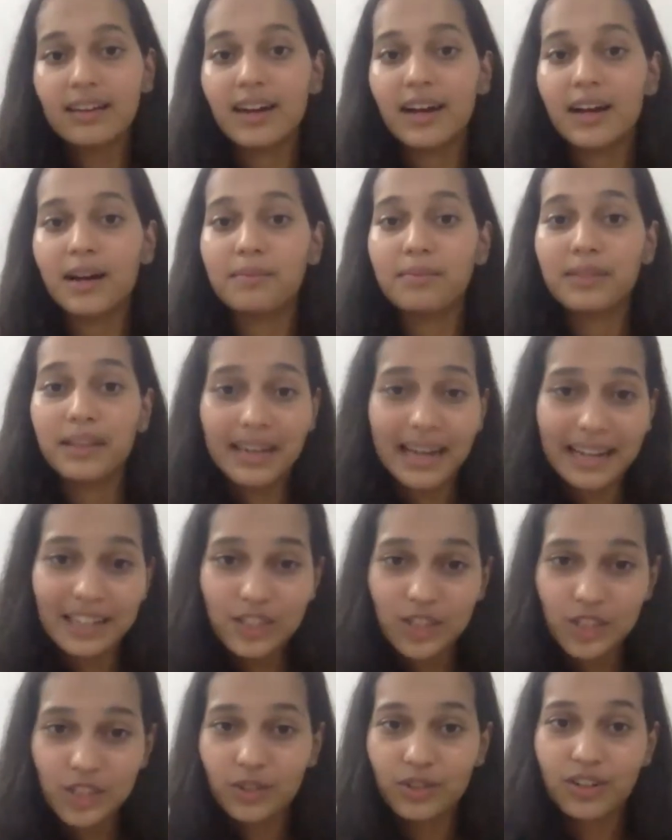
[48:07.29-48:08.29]
um, the Nat
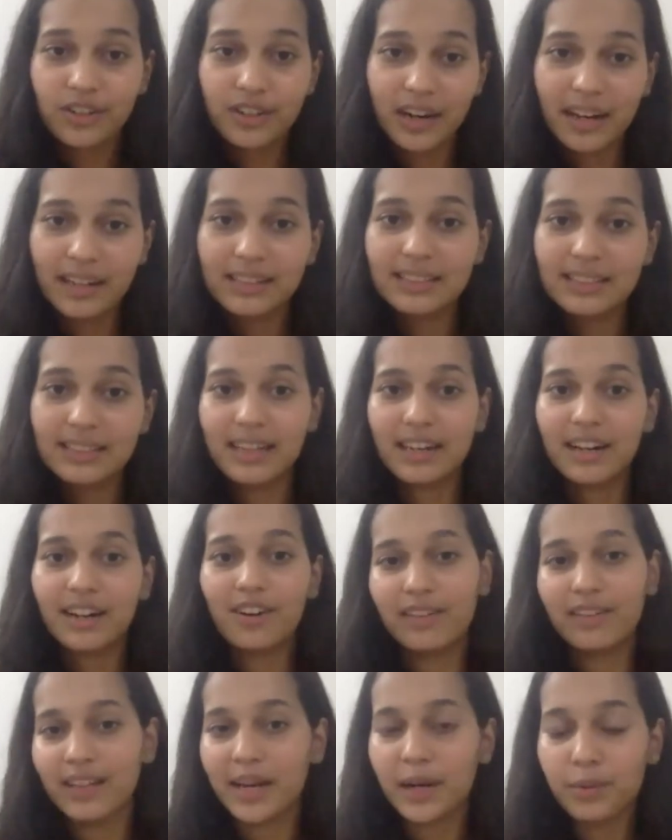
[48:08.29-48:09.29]
Geo grants that are
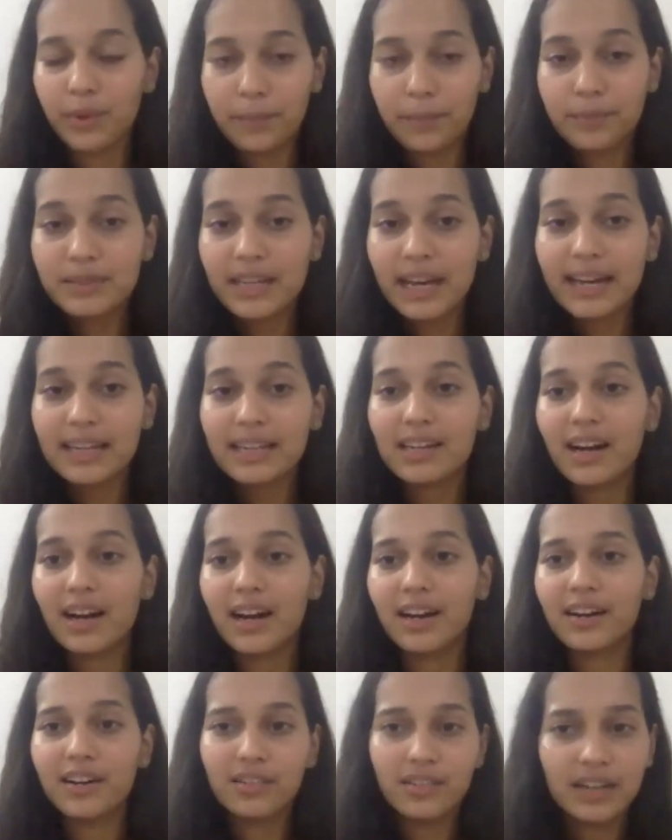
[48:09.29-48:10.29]
on their website
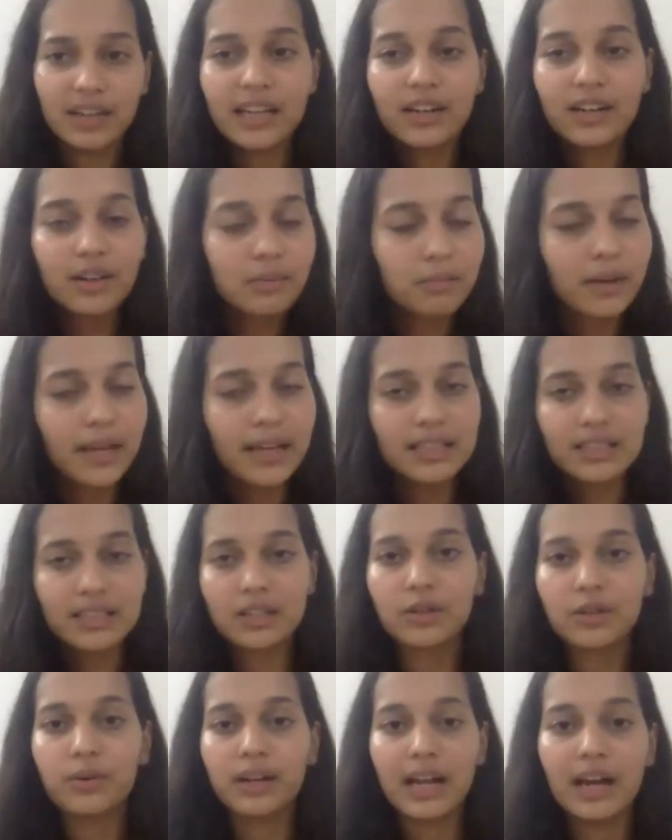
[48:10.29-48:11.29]
are a really good place to
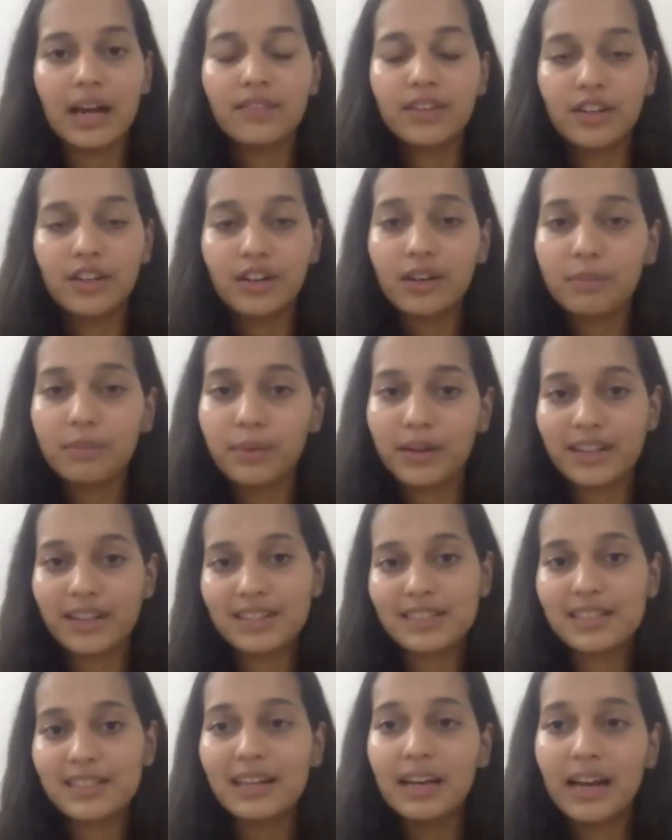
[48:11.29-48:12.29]
go and have a look
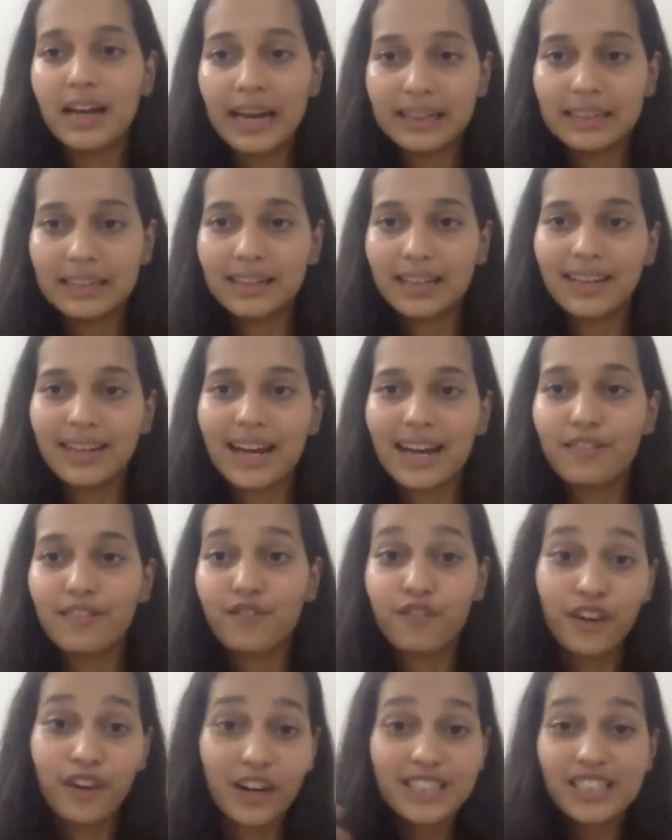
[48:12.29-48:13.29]
because I think that that
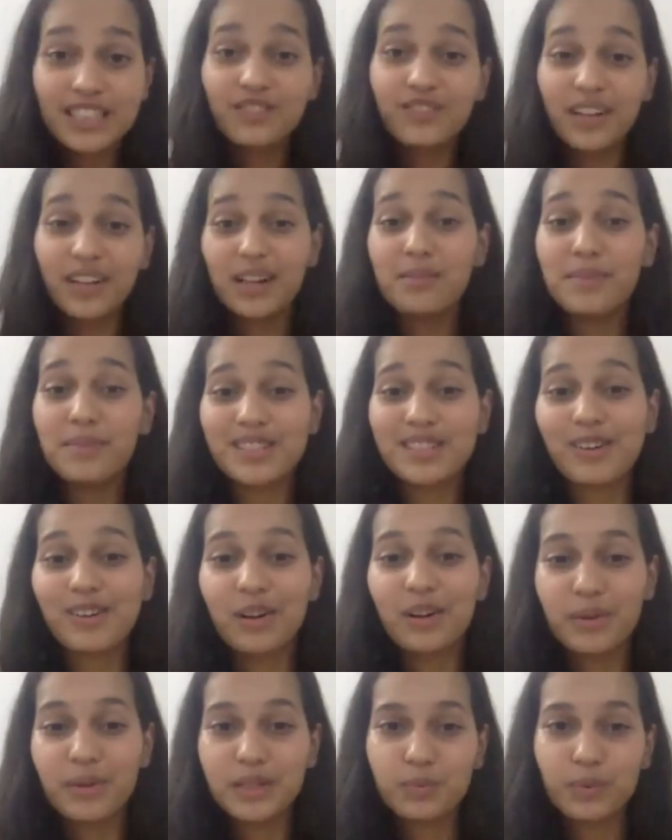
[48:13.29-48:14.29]
first film is
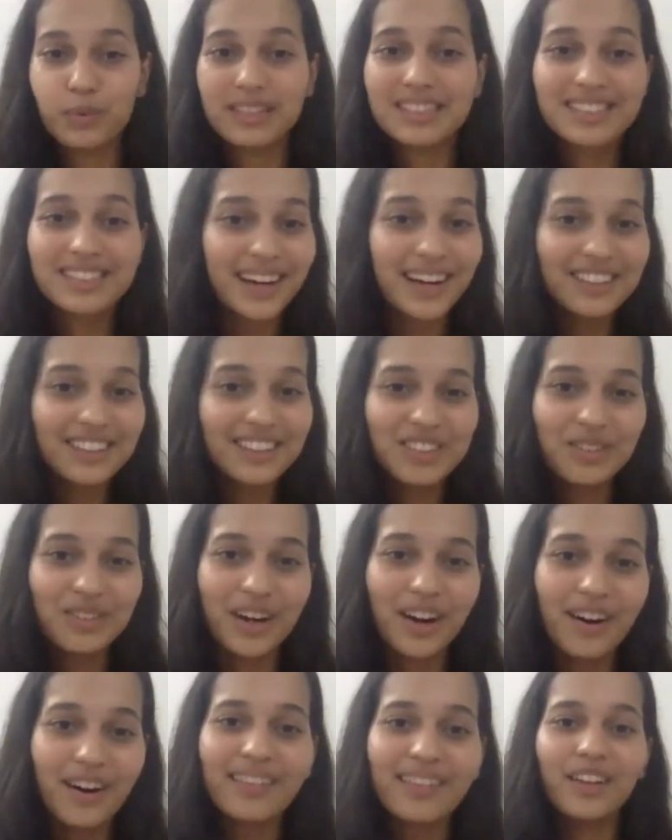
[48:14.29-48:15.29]
always what starts you
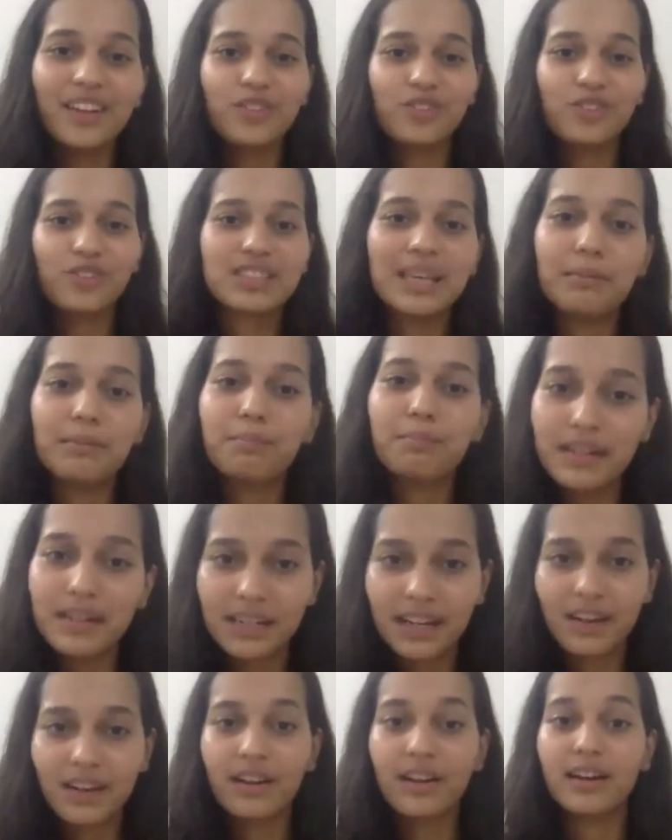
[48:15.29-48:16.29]
out, and then you just keep
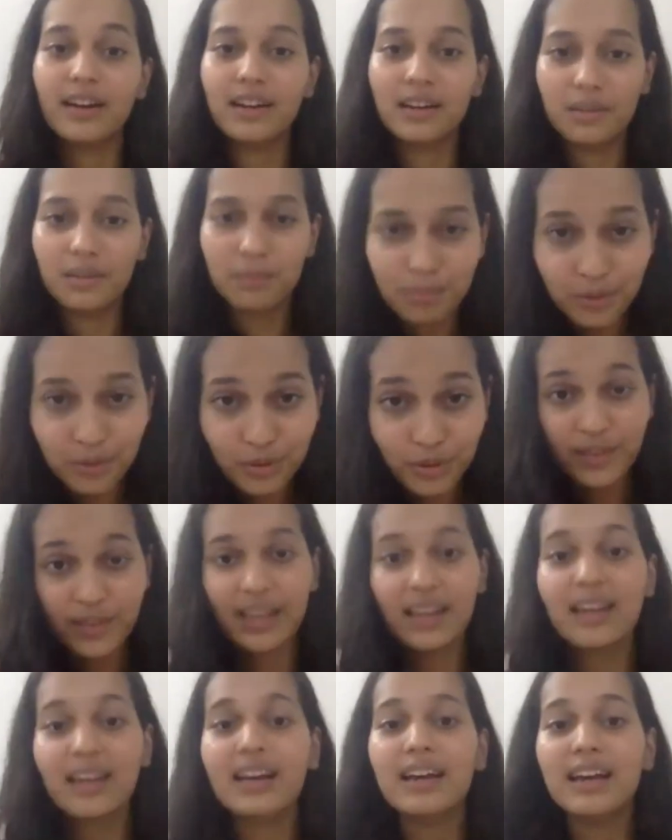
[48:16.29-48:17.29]
building on it and
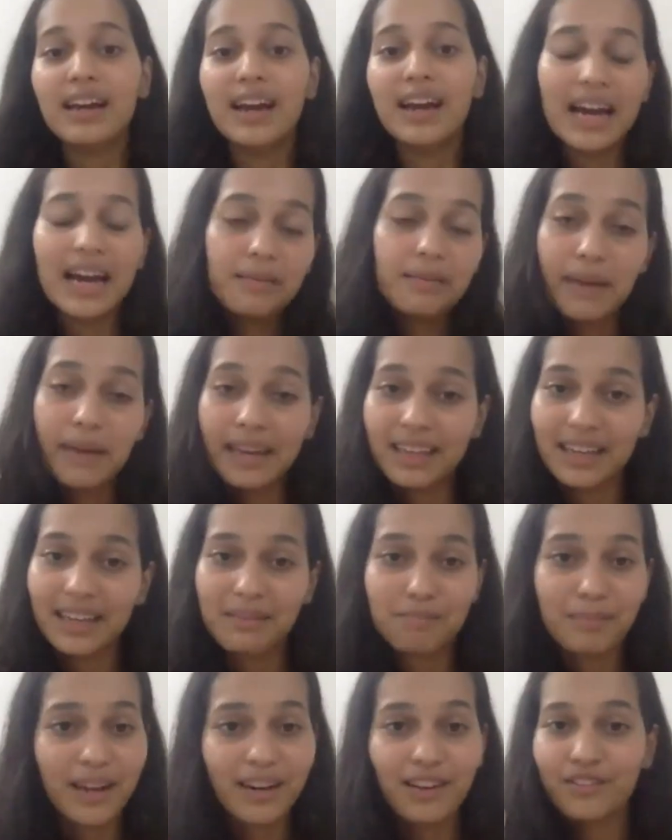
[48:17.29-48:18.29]
improving and making
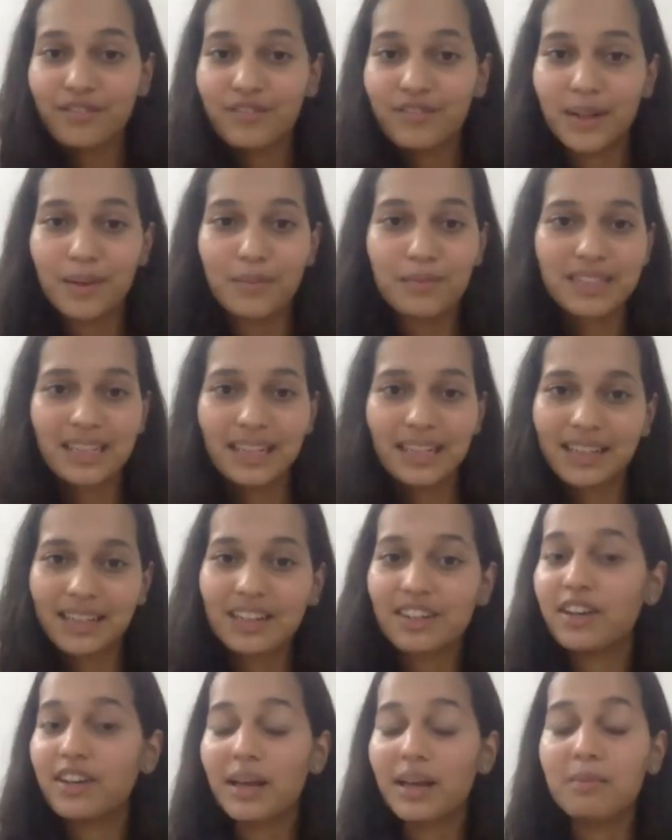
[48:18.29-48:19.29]
better films that can
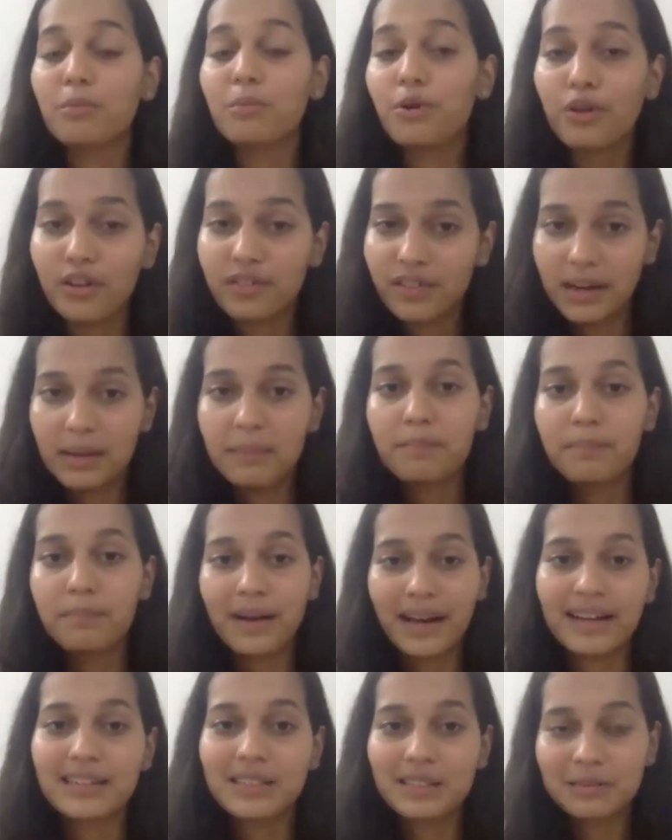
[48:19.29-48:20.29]
create more of an
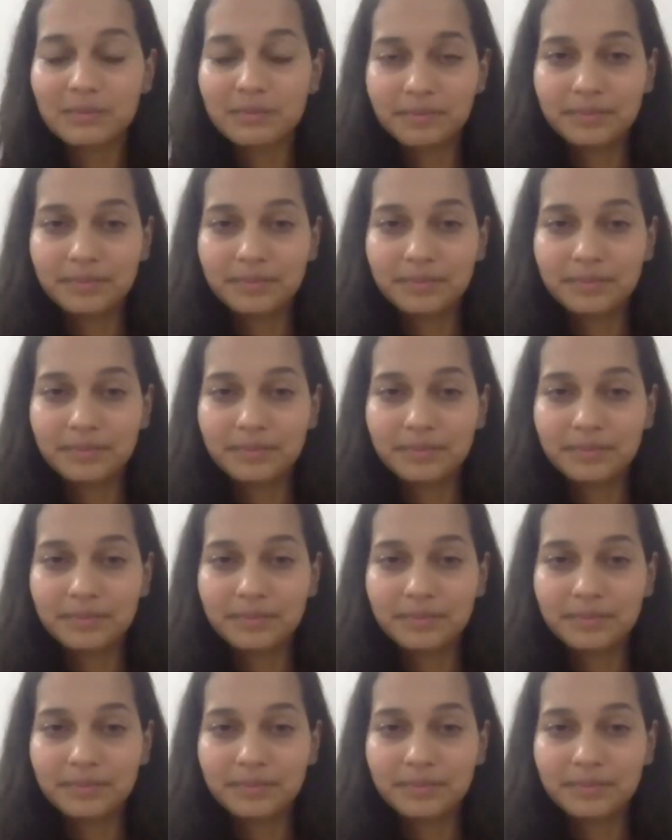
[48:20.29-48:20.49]
impact.